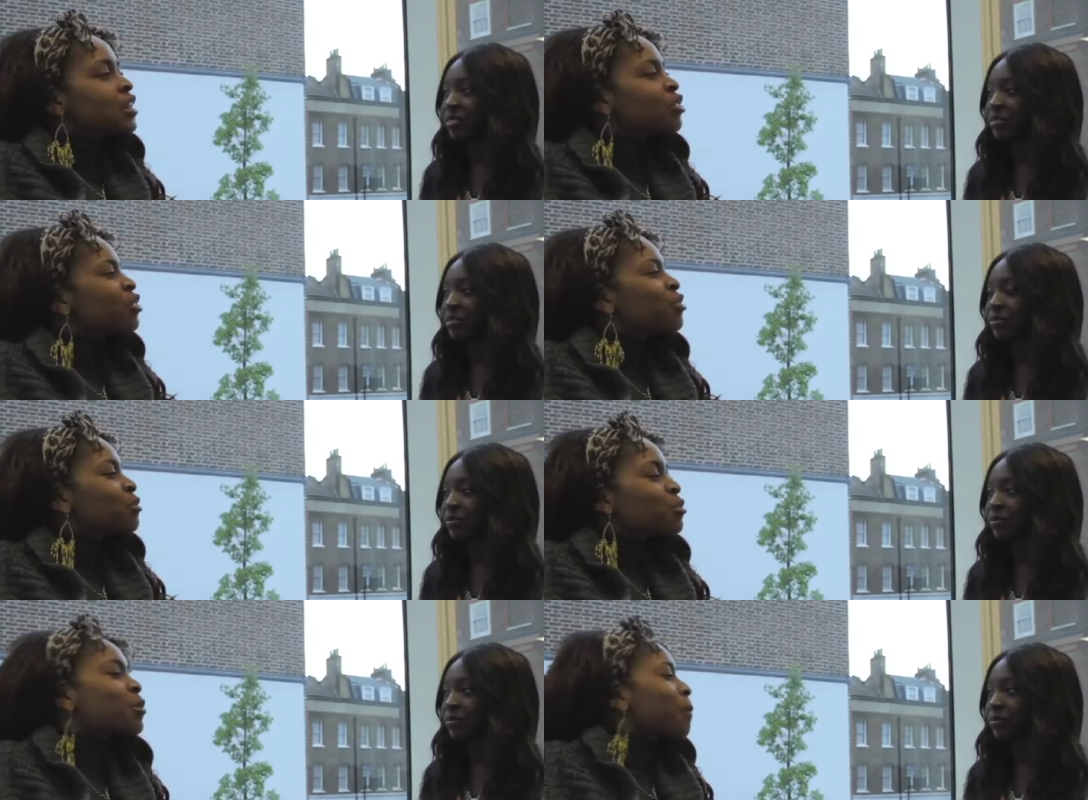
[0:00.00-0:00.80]
Speaker 1: do you
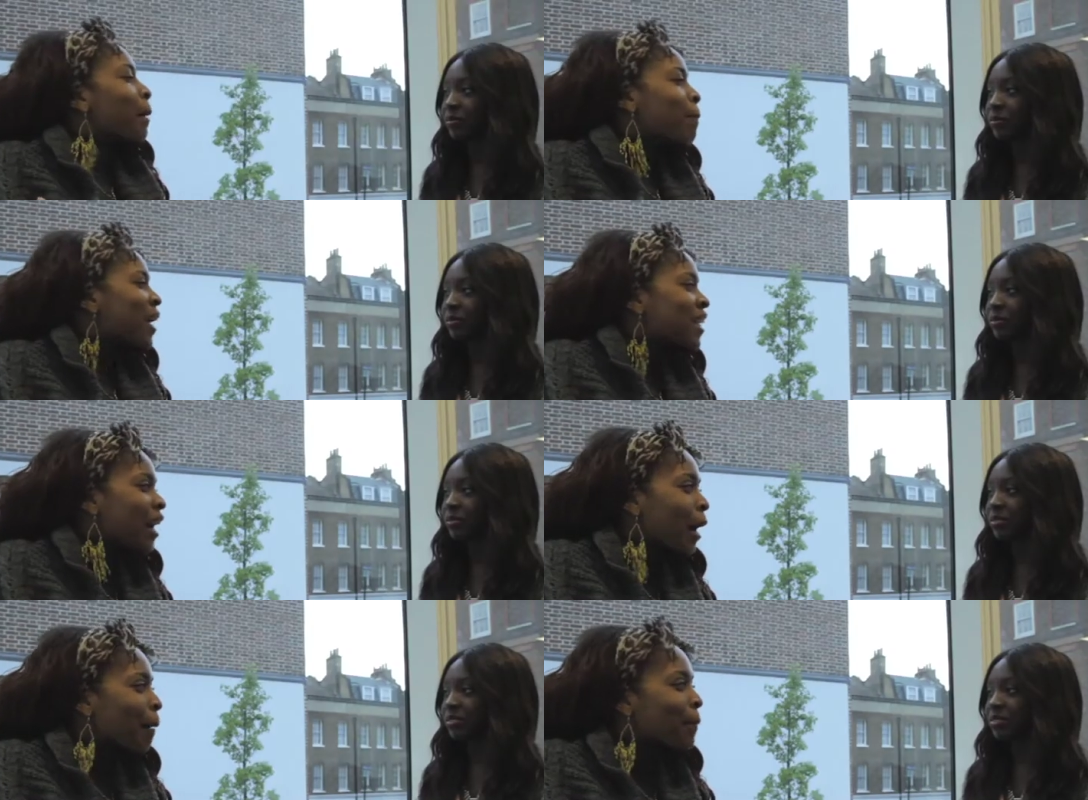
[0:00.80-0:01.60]
talk about
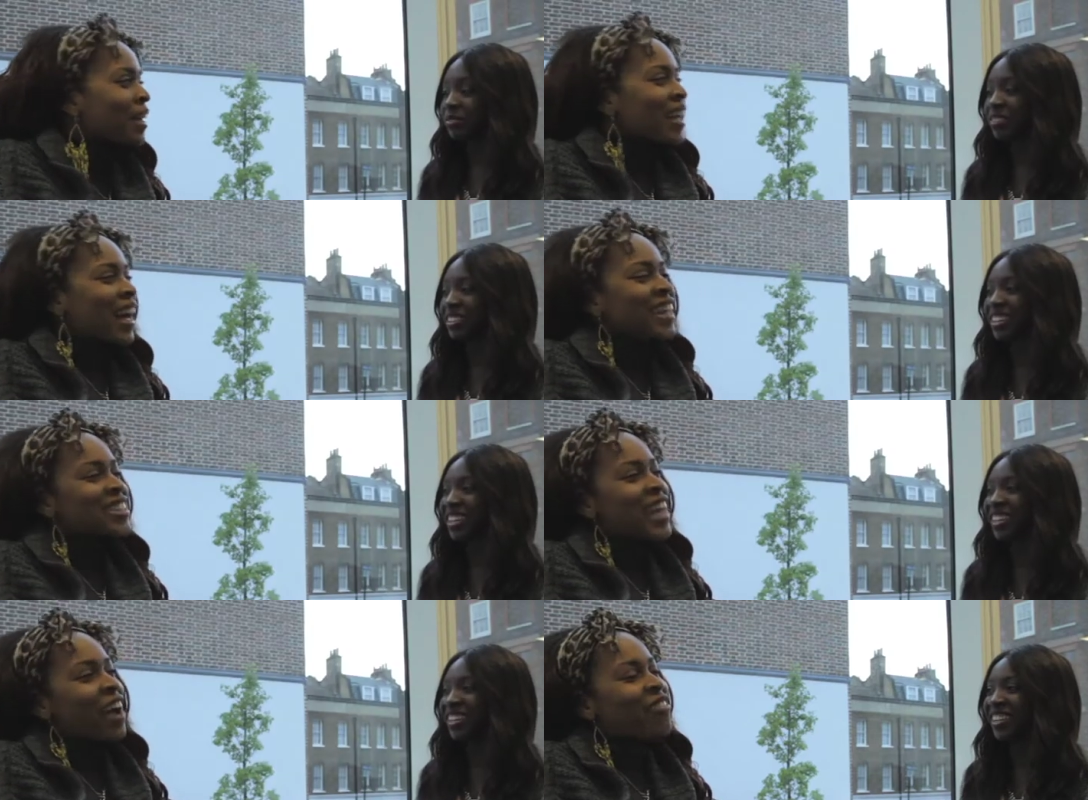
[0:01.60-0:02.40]
makeup
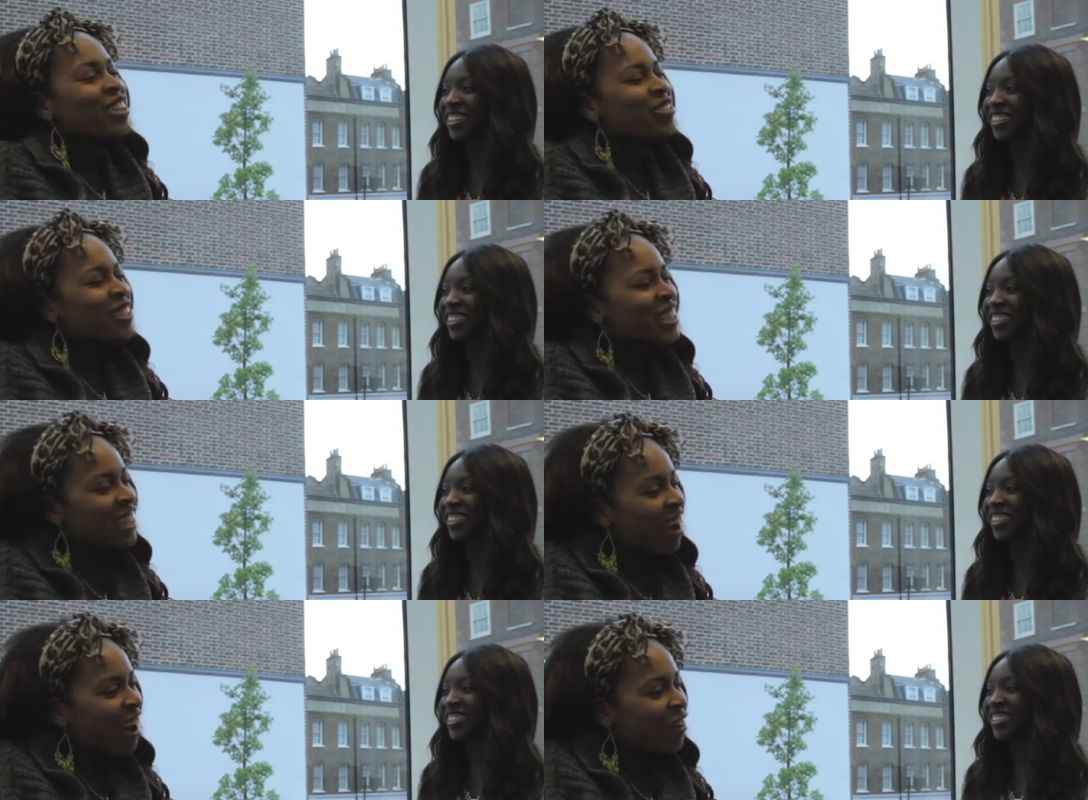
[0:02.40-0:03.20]
and you have a little
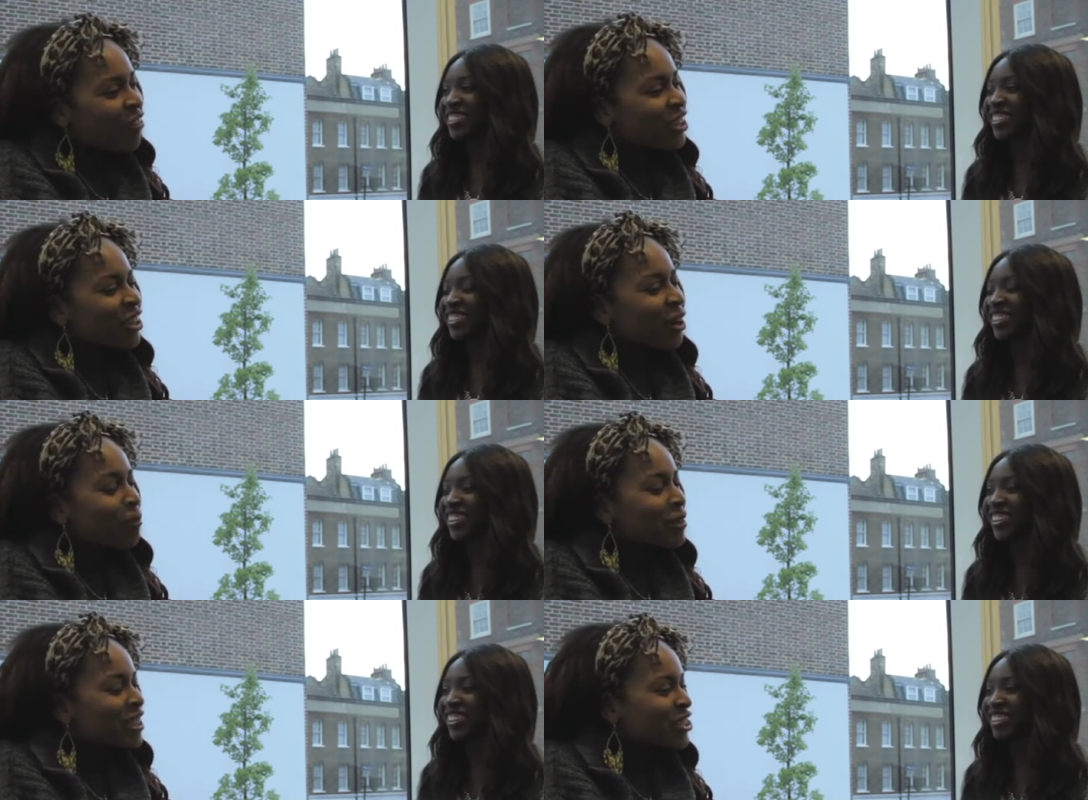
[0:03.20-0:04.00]
laugh and a
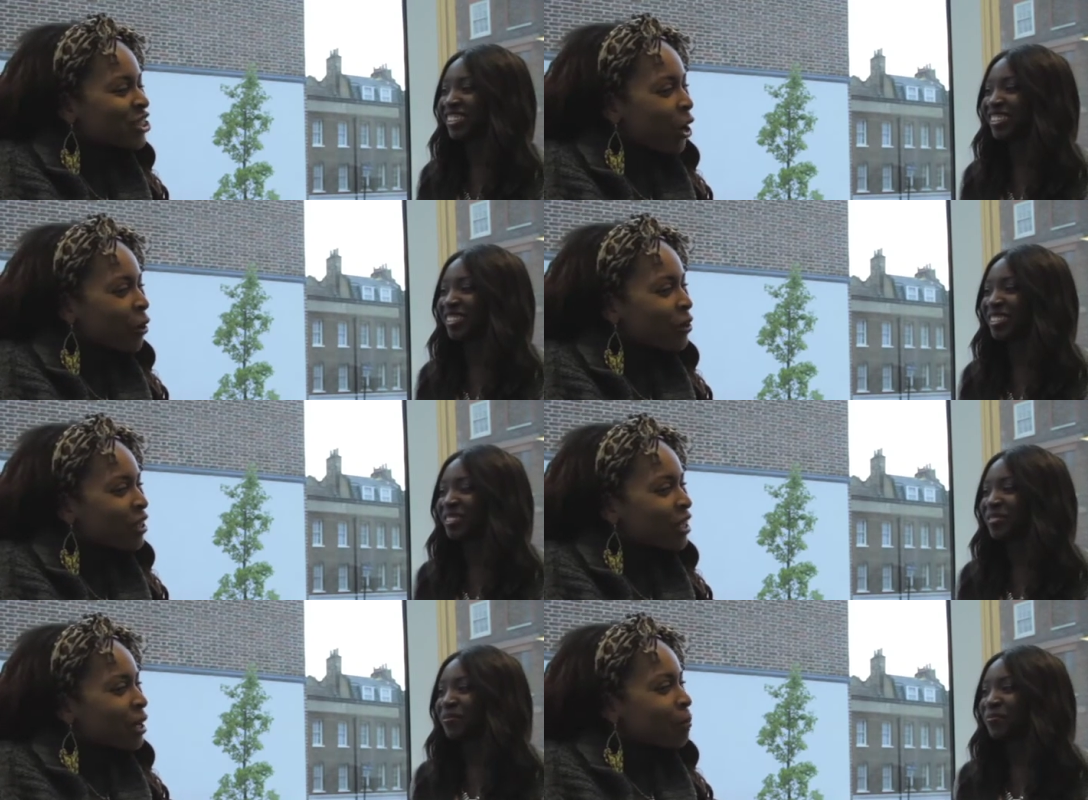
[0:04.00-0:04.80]
comedy joke,
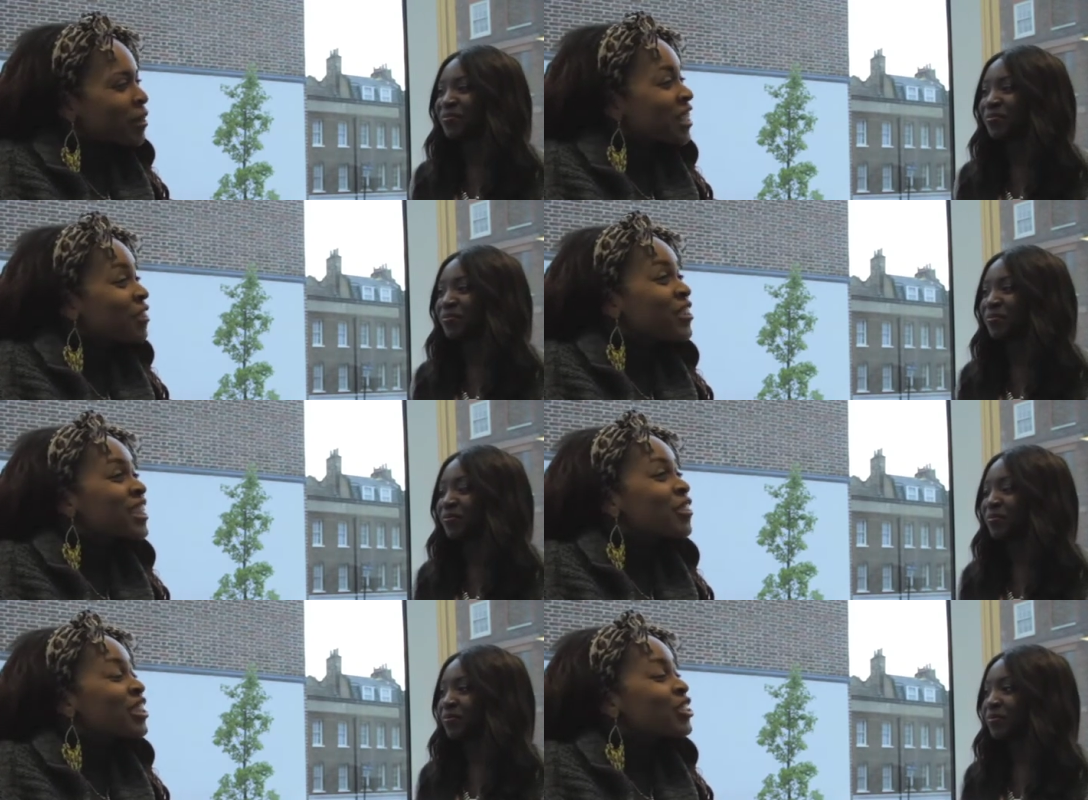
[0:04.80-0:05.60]
but even
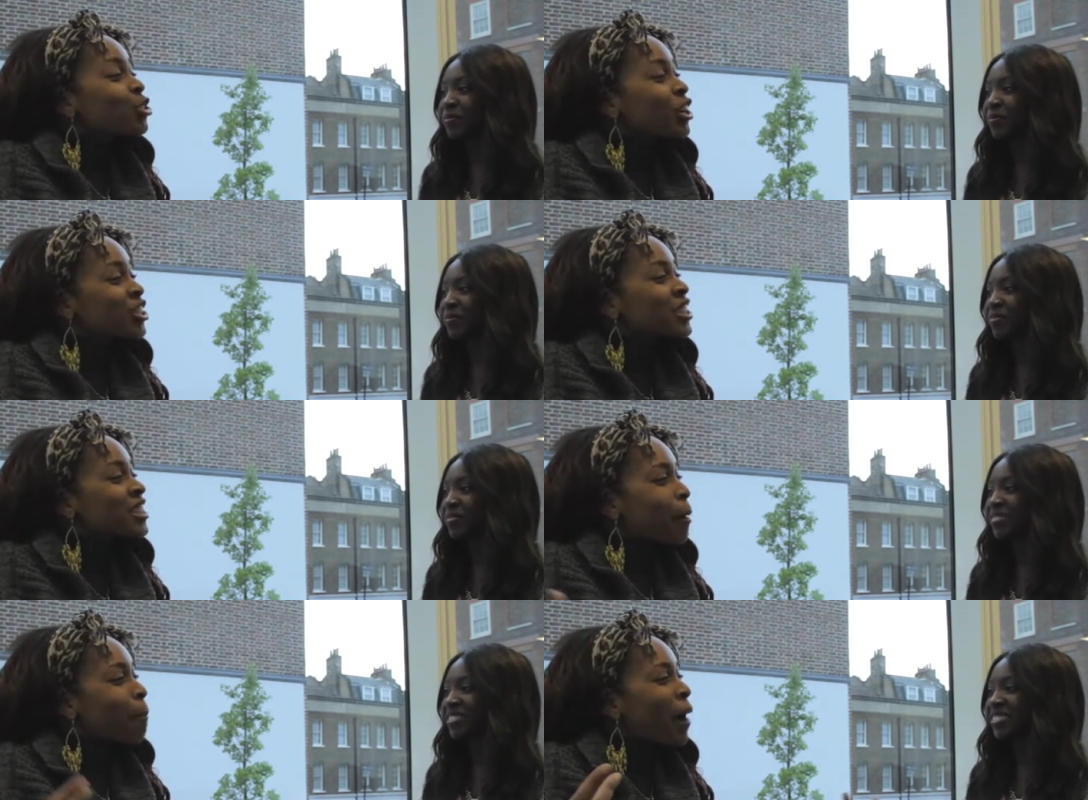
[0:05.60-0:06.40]
give instructions
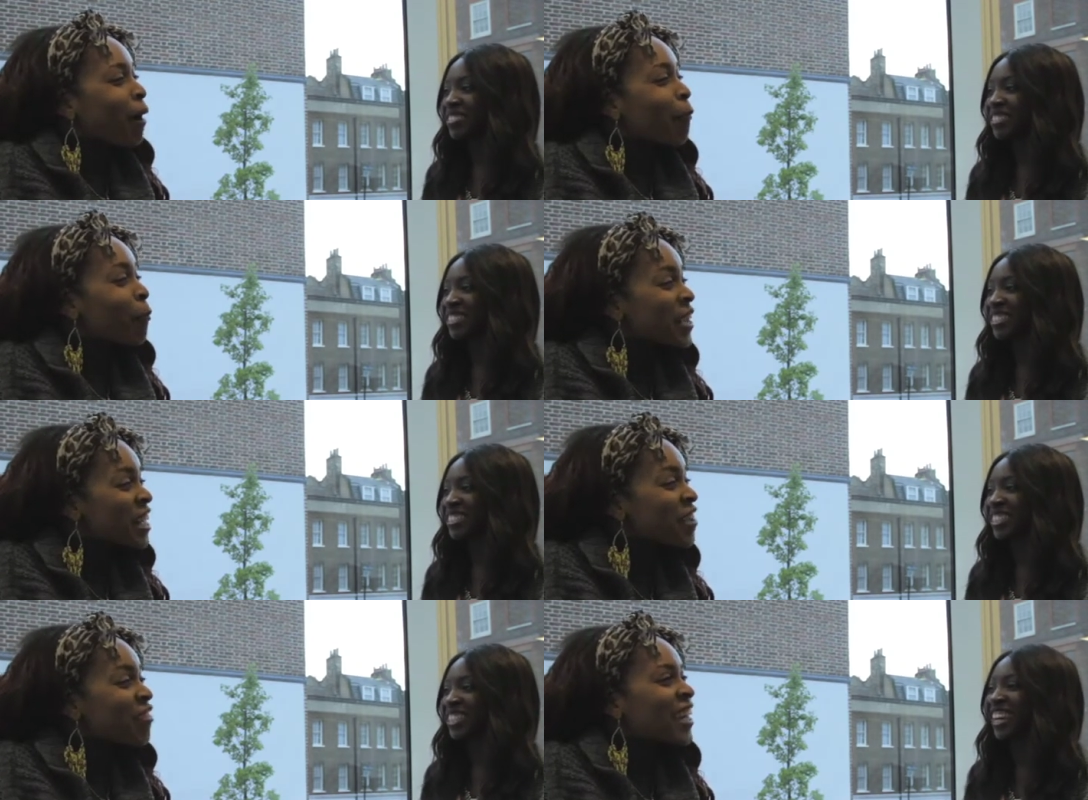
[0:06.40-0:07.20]
about
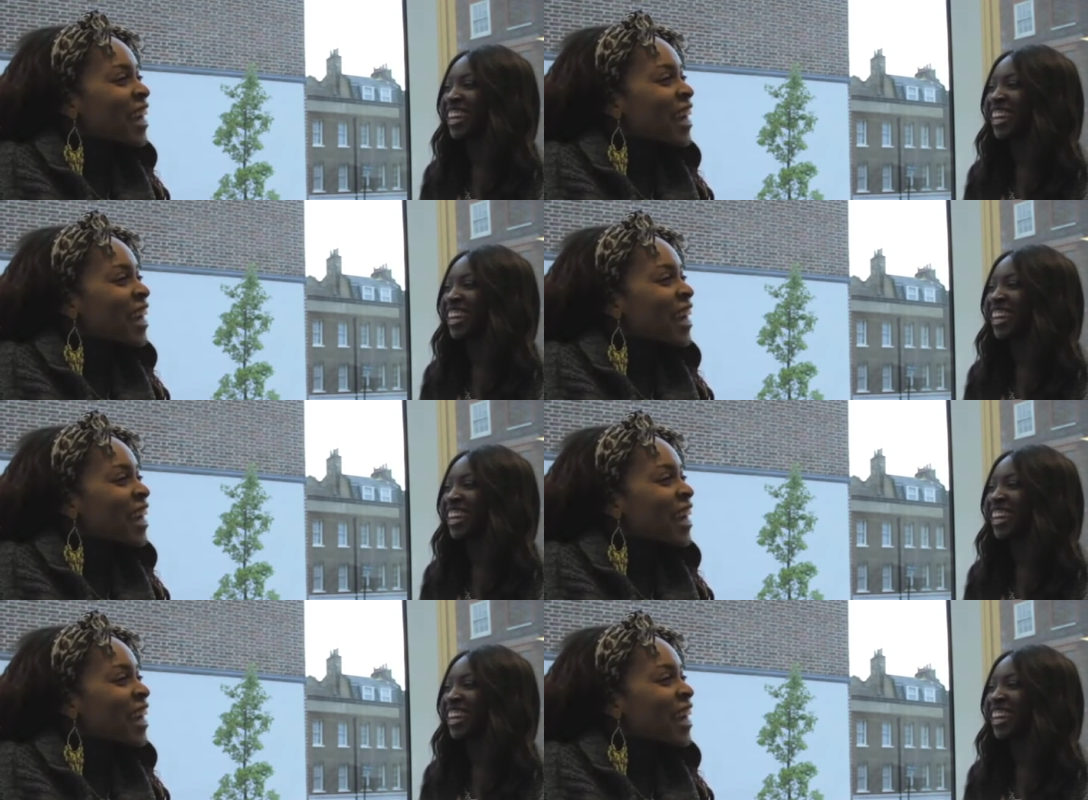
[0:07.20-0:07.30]
weave and,